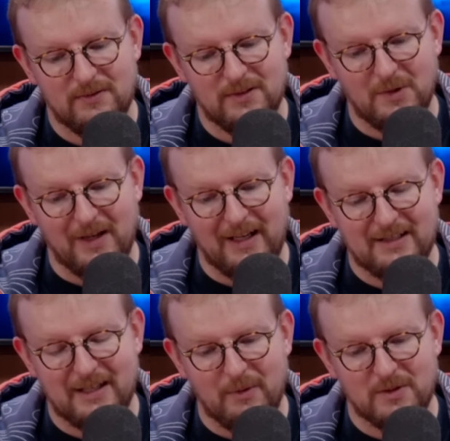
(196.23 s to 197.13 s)
So I
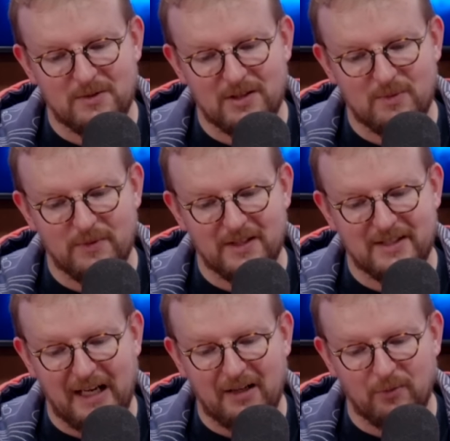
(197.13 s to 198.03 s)
guess that was just the
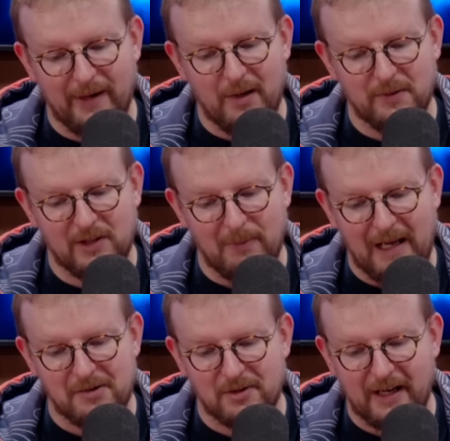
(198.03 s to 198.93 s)
second round of
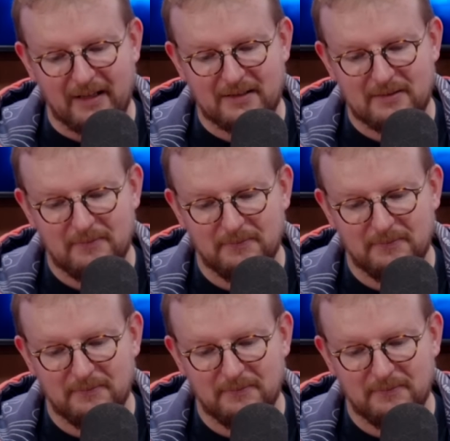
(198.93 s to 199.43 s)
Commander decks.